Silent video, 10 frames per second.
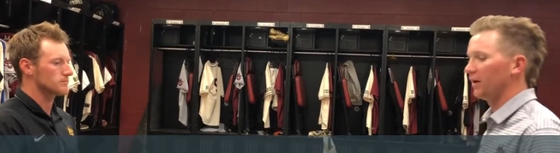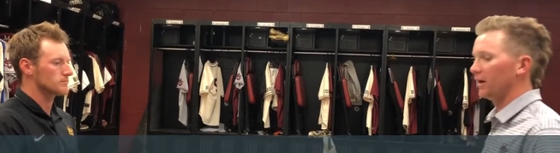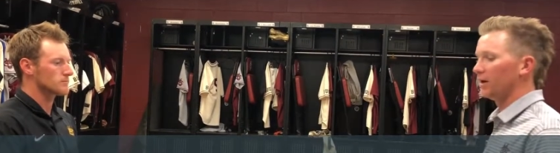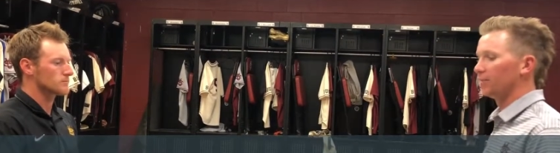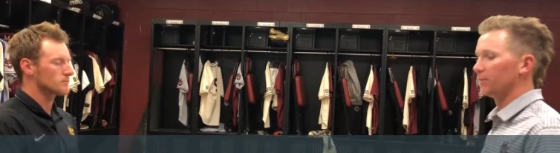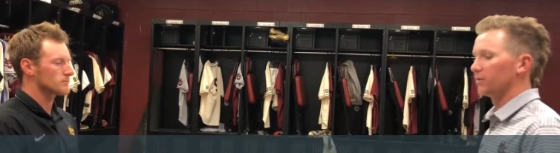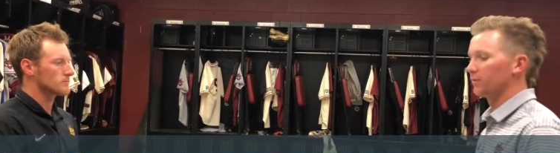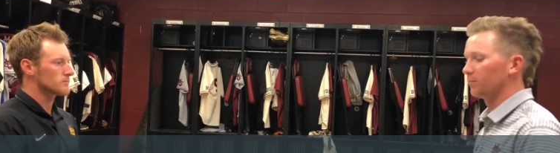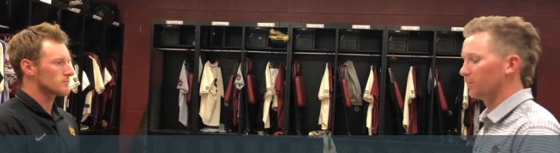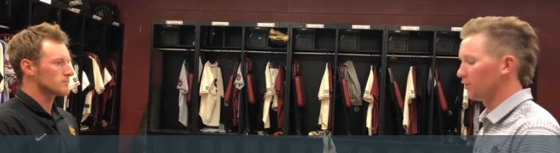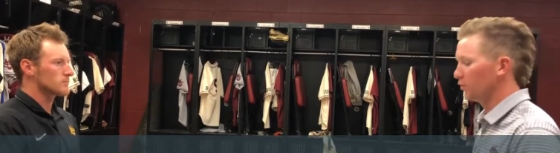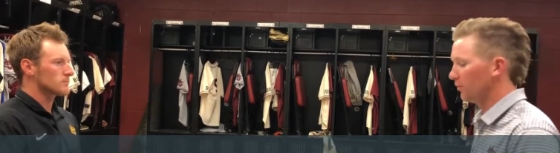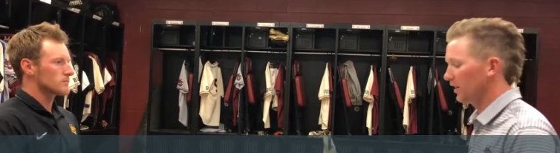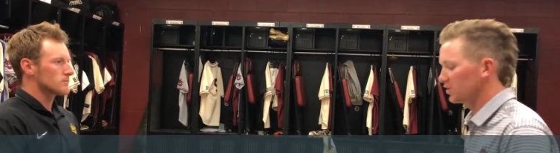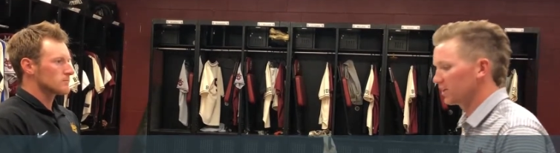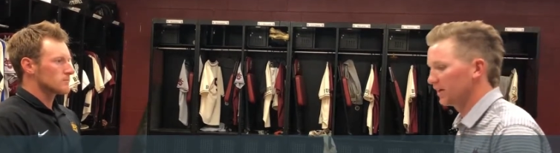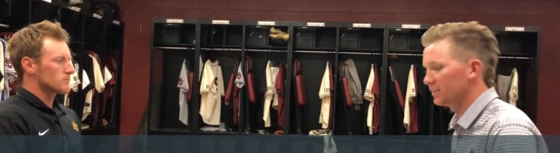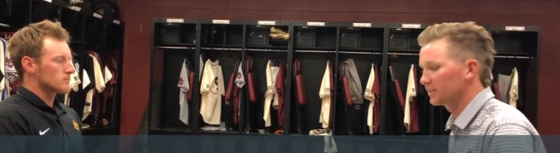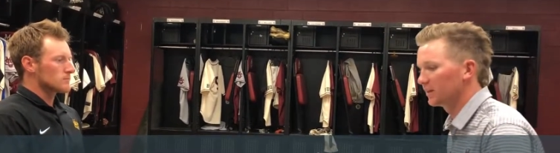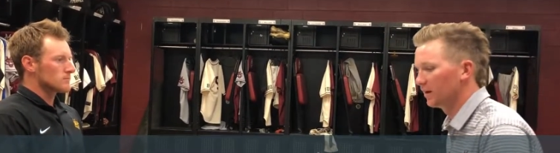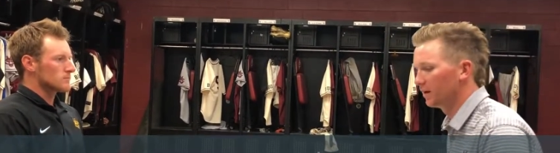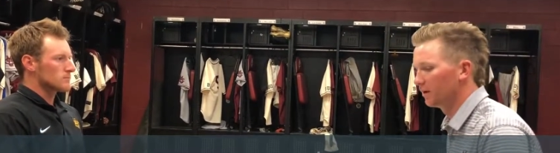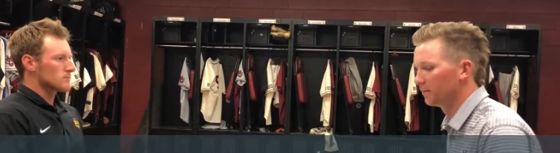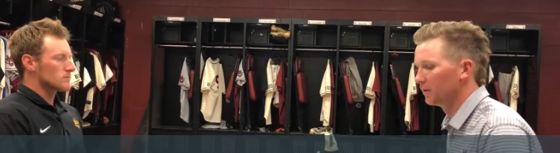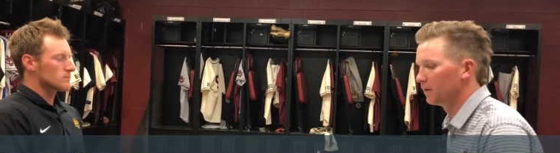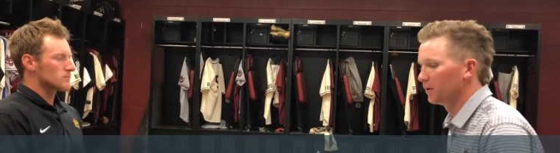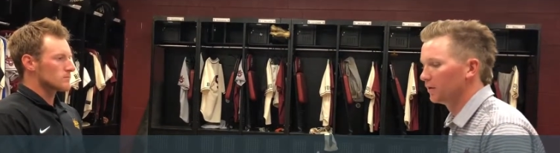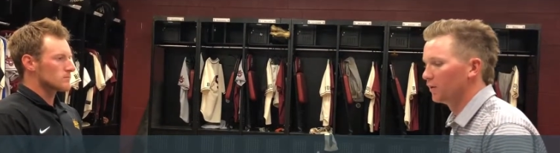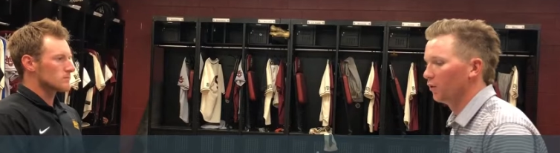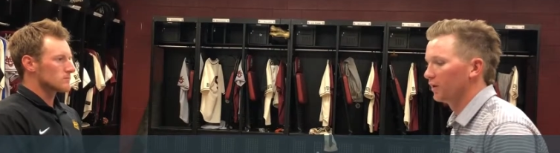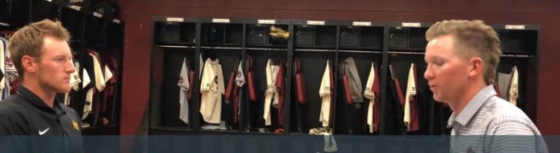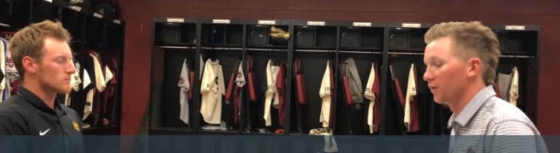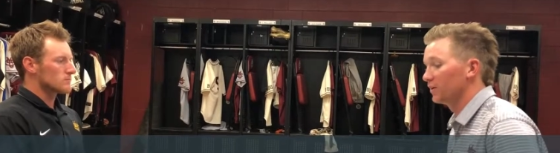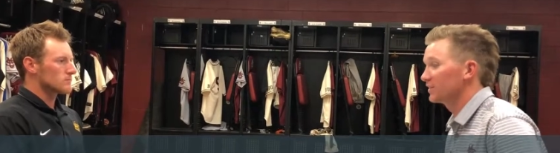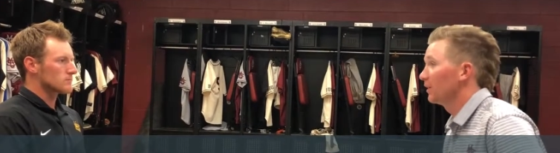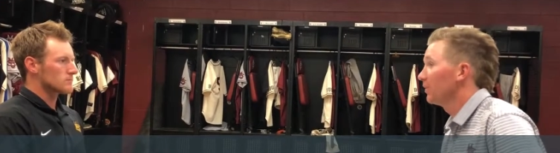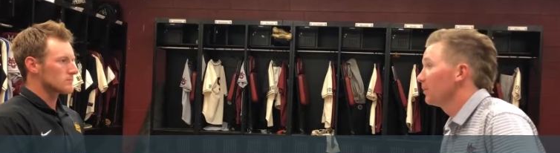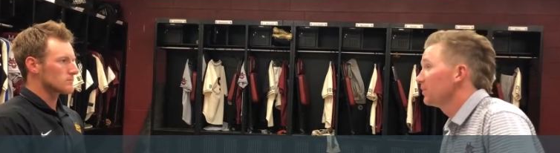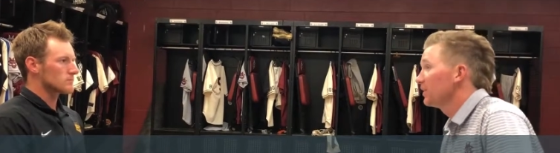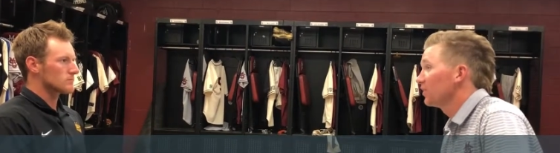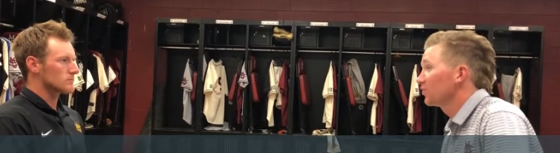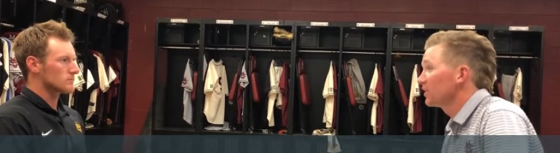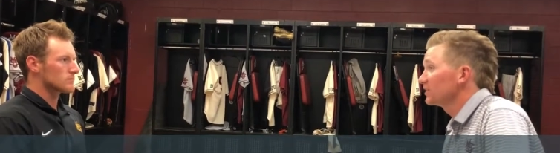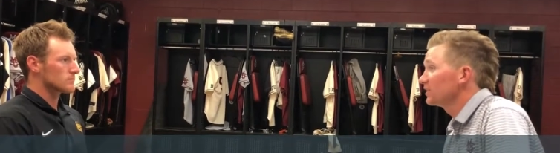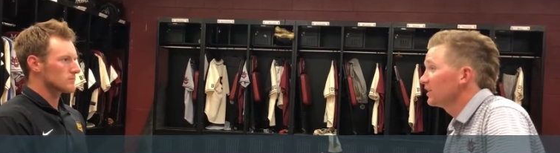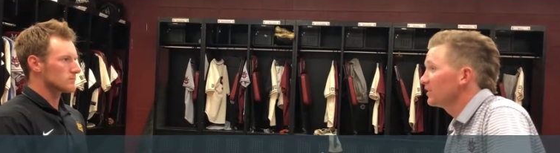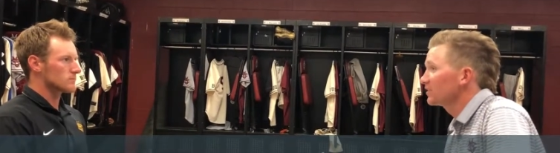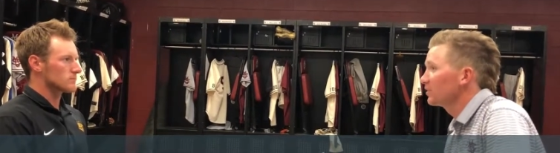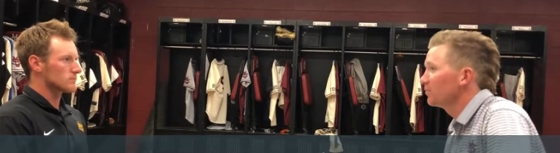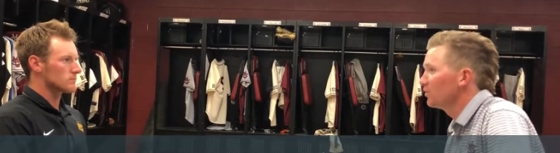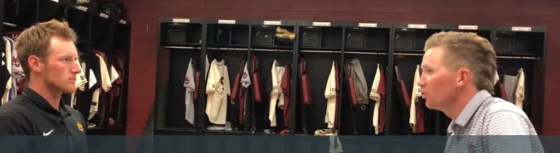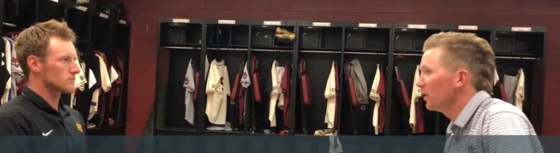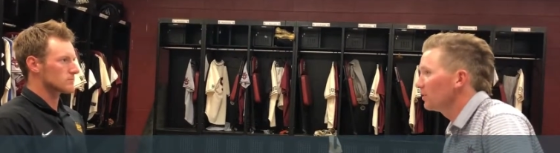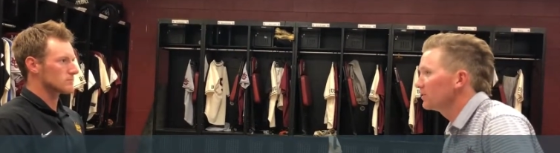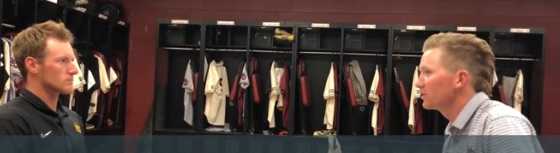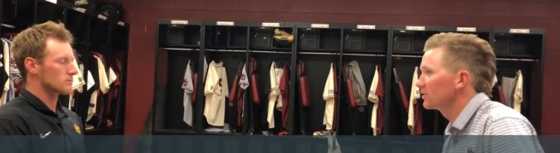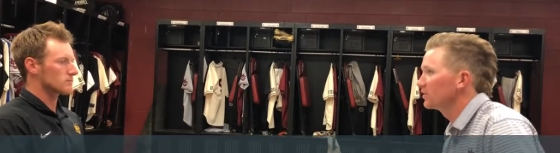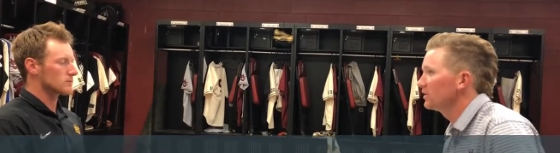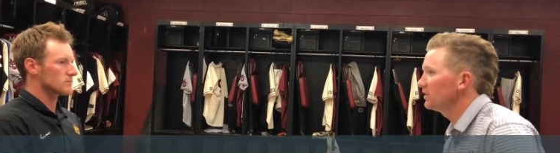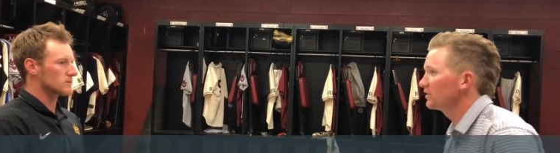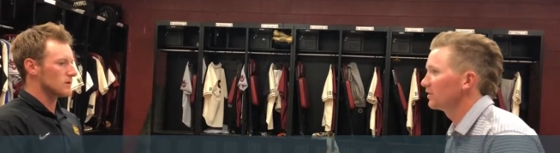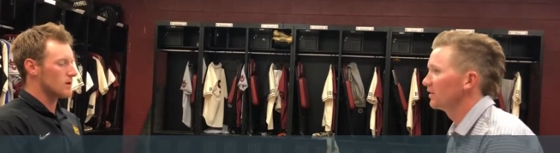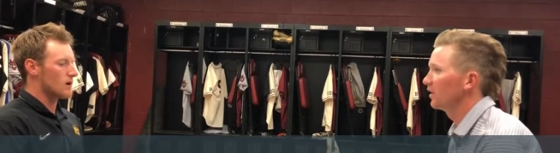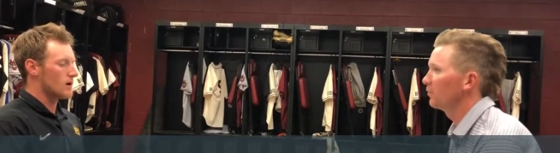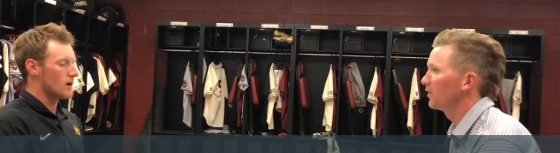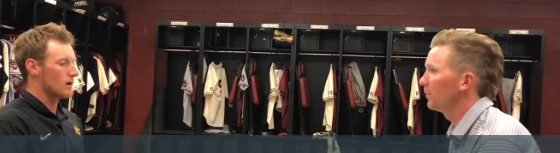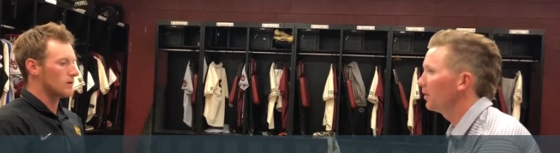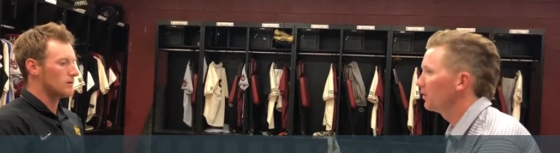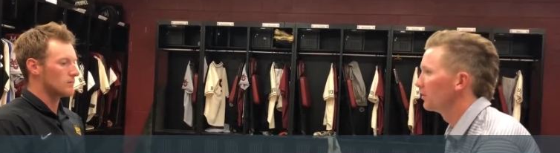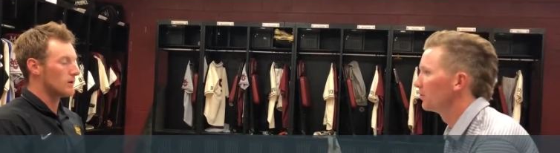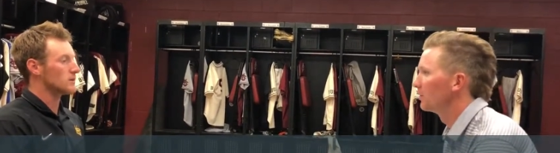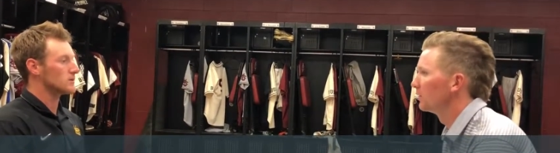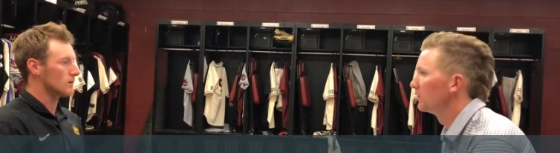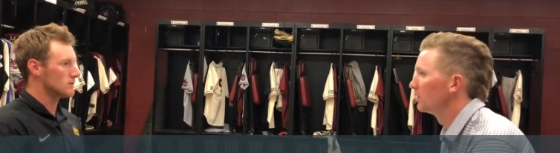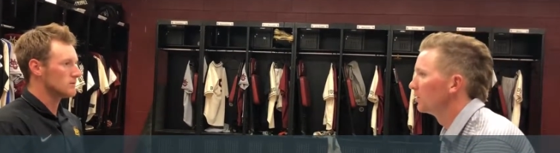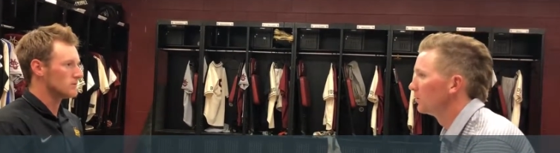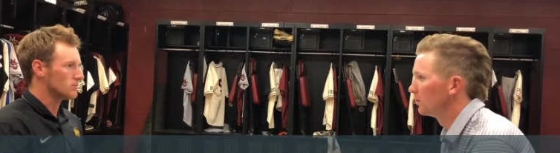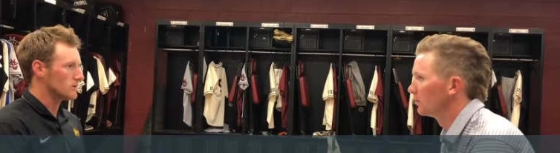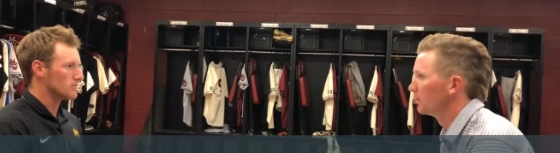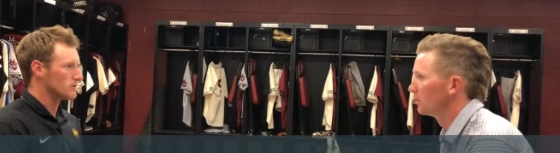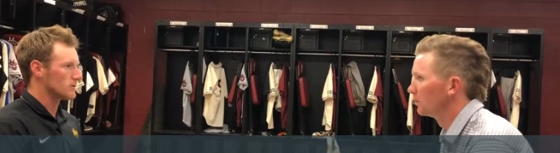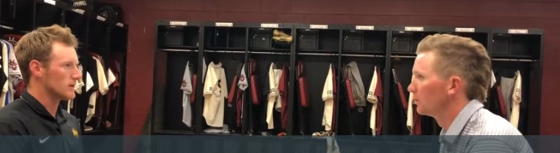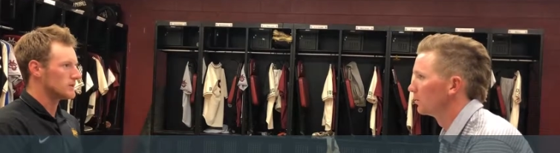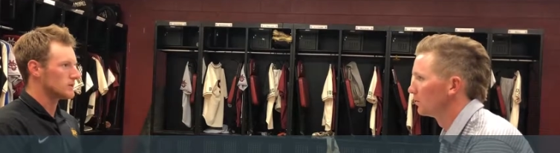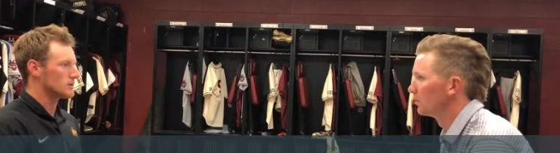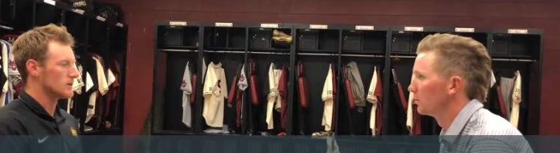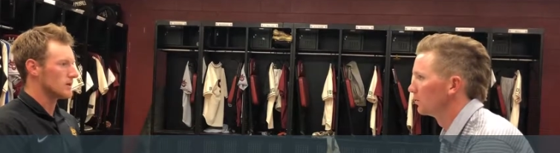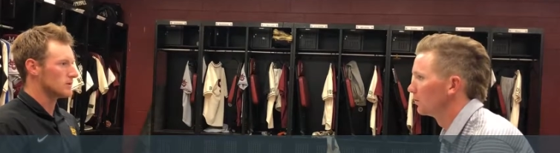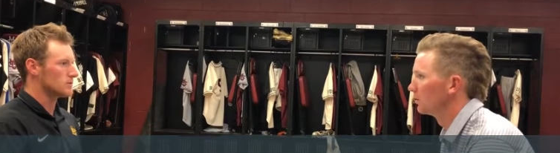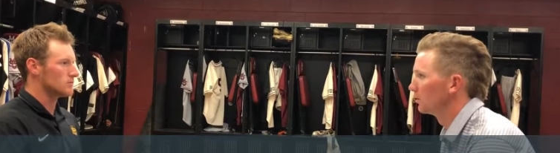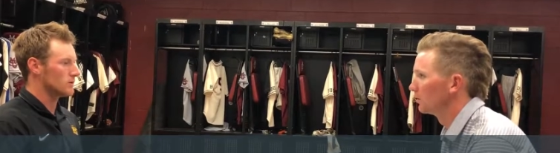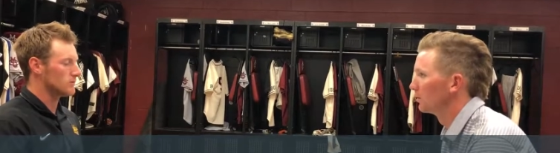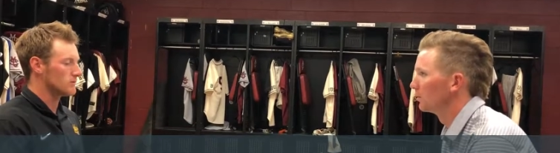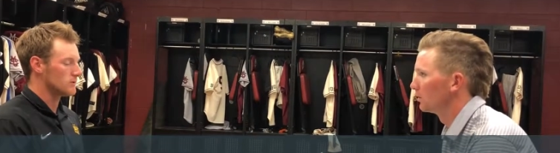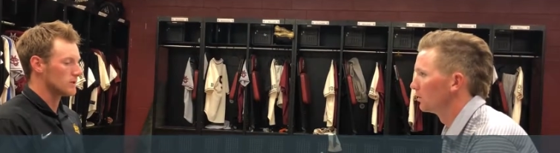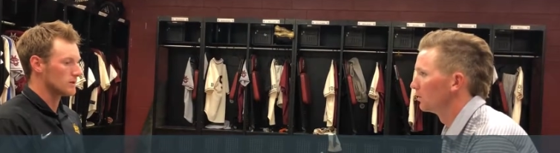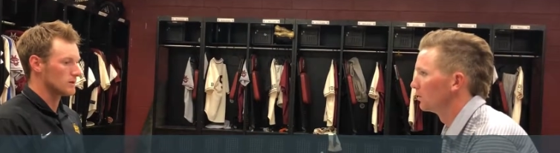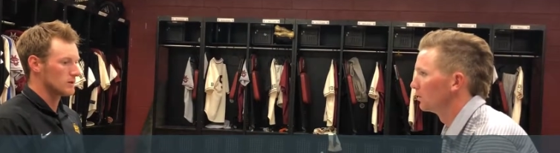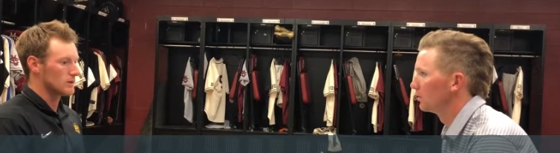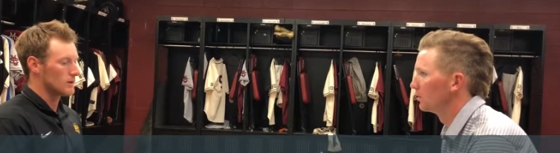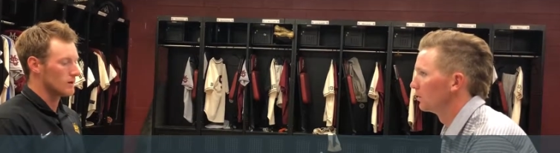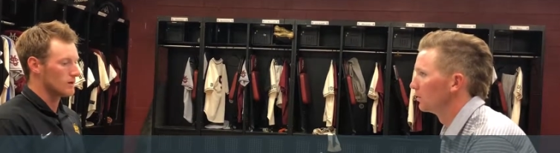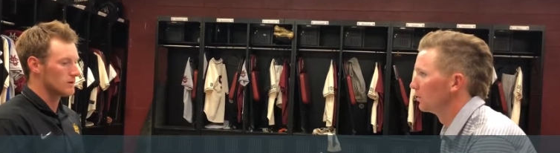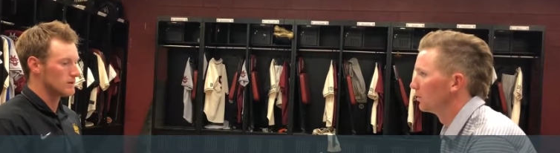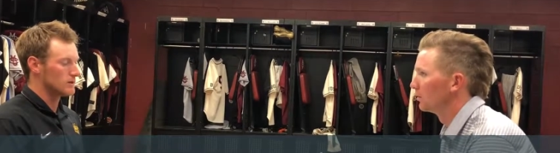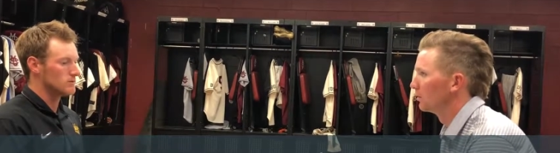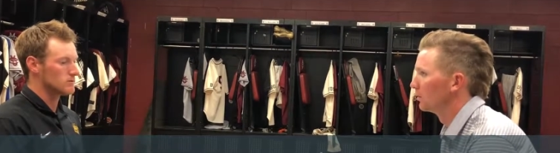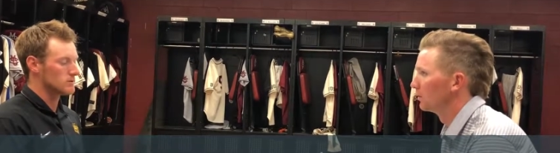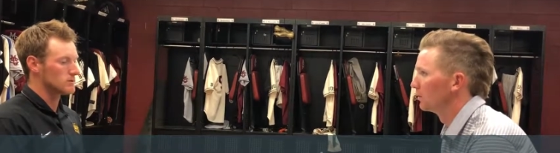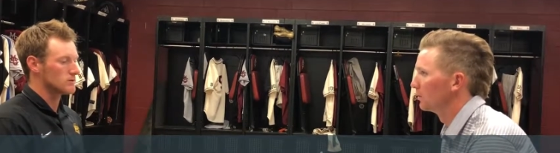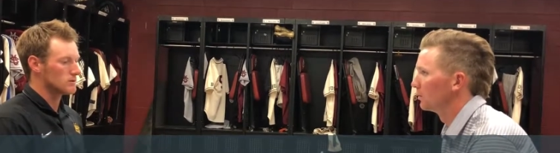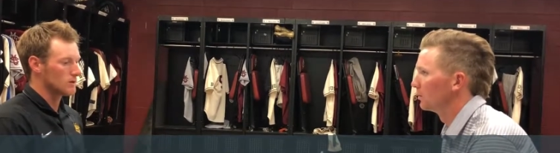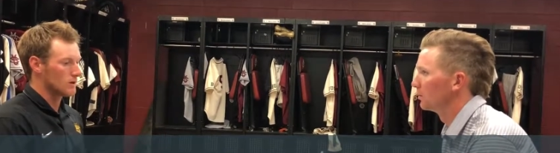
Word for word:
Speaker 1: um, do you by chance um, know anyone else that might be interested in some New Balance
Speaker 2: cleats uh, uh help them out? My son, he plays for Grand Junction High School. I feel like uh, he uses